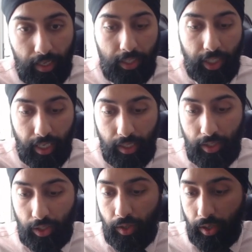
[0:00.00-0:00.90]

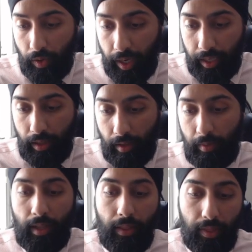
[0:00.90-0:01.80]
Change your curriculum
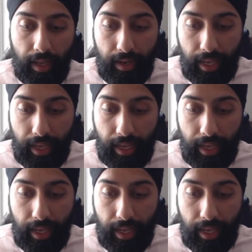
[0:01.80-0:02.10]
that